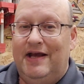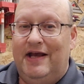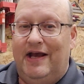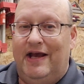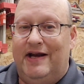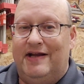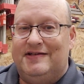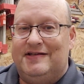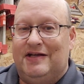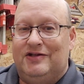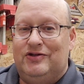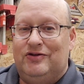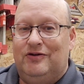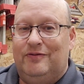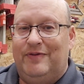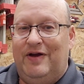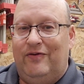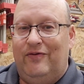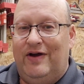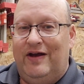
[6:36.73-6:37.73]
And as I
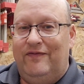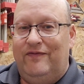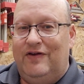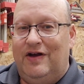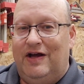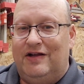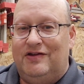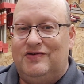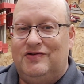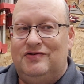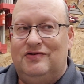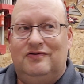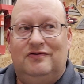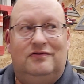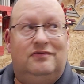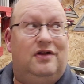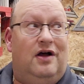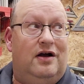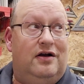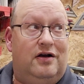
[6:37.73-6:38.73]
told my wife not
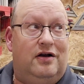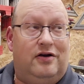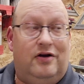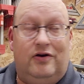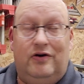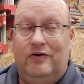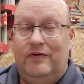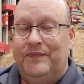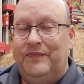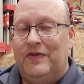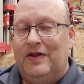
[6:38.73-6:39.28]
too long ago,